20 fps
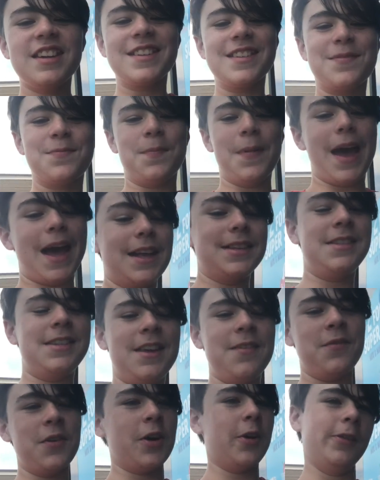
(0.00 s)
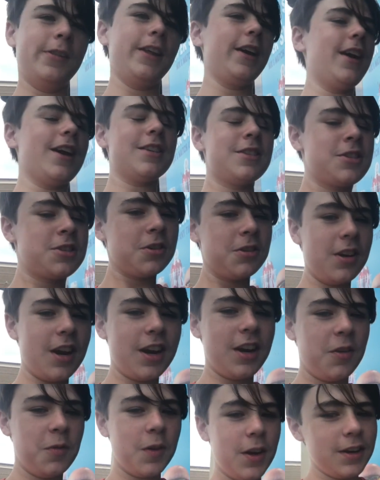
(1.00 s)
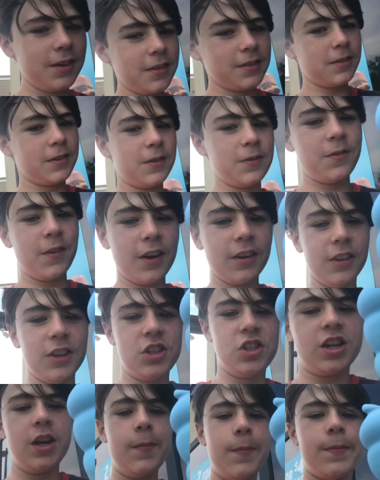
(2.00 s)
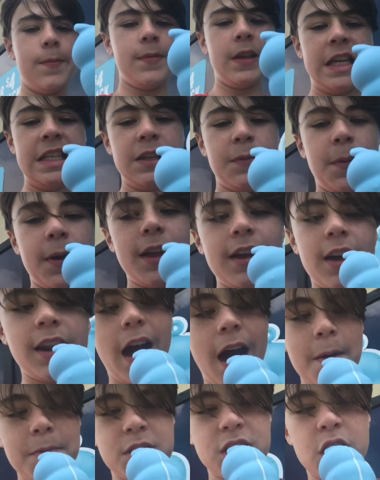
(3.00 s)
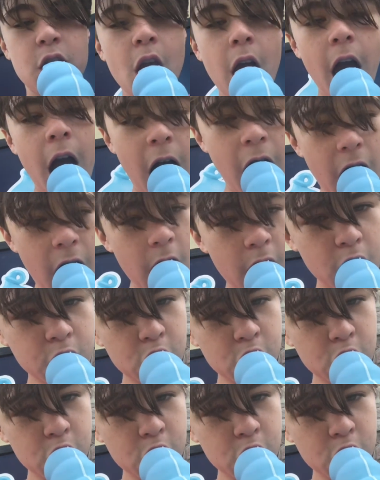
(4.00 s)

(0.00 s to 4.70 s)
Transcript: is massive. It only costs 291, fairly cheap. It's a pretty good option.